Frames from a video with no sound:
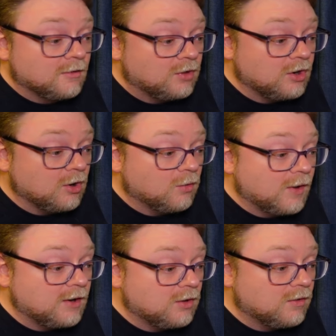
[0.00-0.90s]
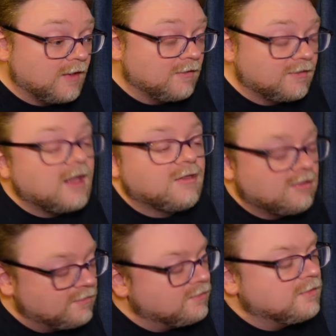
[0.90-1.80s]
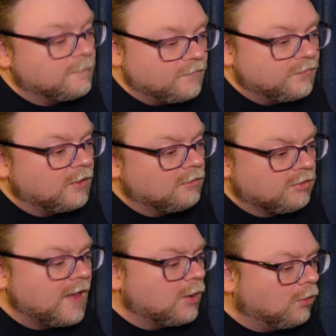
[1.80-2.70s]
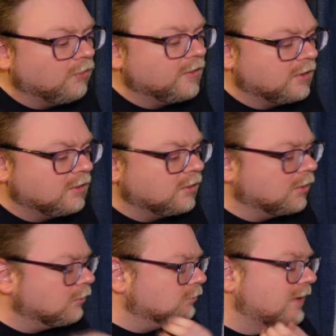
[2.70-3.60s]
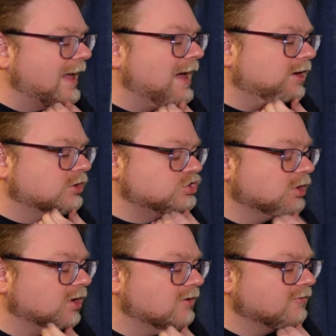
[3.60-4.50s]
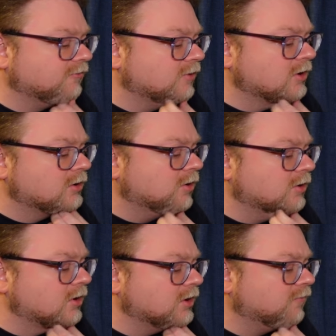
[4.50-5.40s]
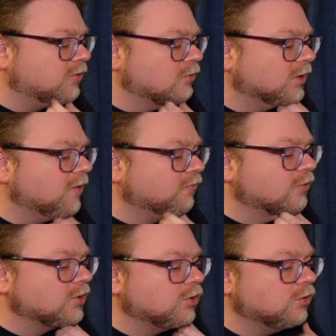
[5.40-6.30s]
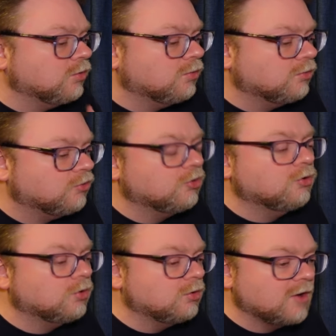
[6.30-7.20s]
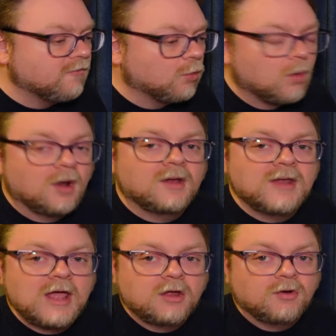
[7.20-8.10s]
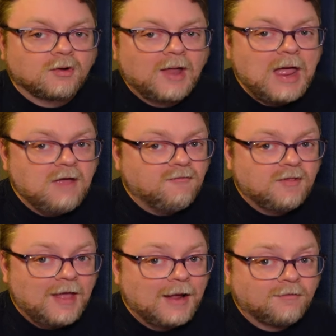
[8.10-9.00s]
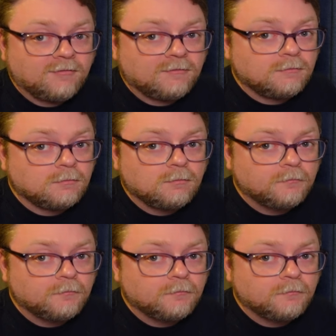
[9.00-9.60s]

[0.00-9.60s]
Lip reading: You know, when there's that old, you know, adage of, if you love what you do, you never work a day in your life, and that's